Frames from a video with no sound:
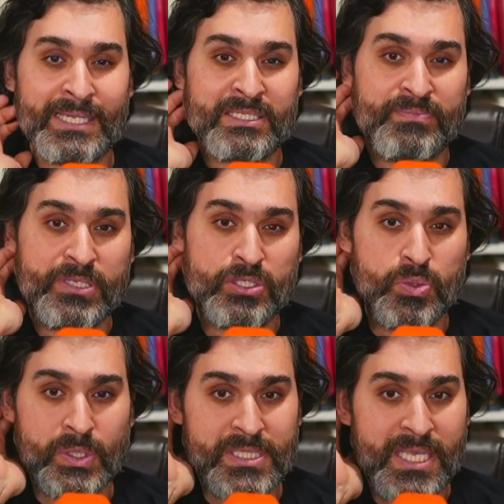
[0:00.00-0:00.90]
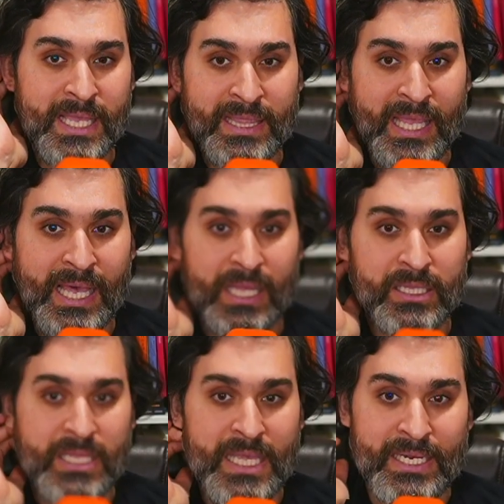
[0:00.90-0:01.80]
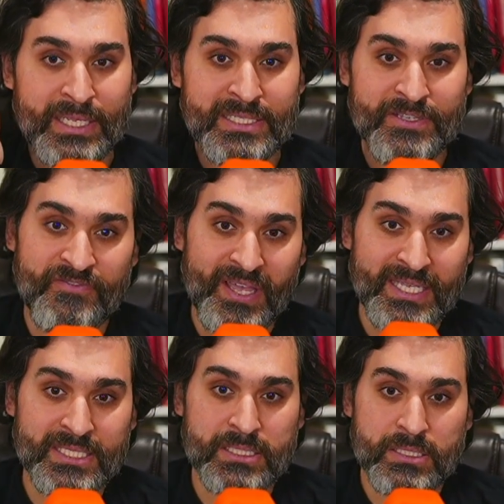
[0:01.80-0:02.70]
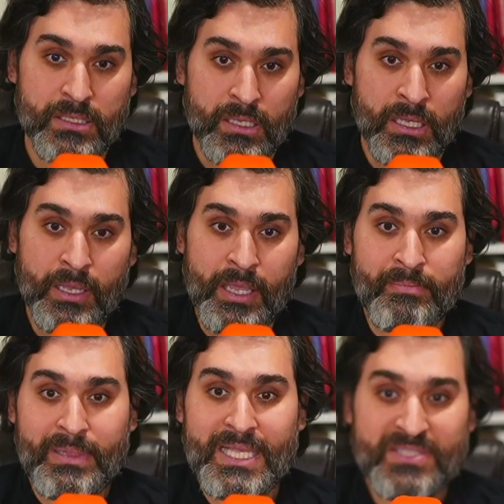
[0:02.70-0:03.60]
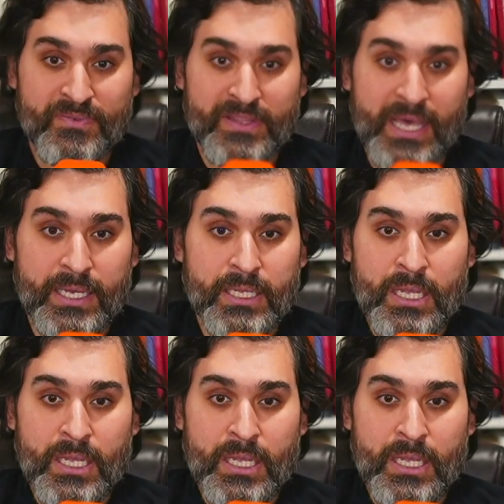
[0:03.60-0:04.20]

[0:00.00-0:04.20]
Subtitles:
Bisu are saying that there is a fix in place for that,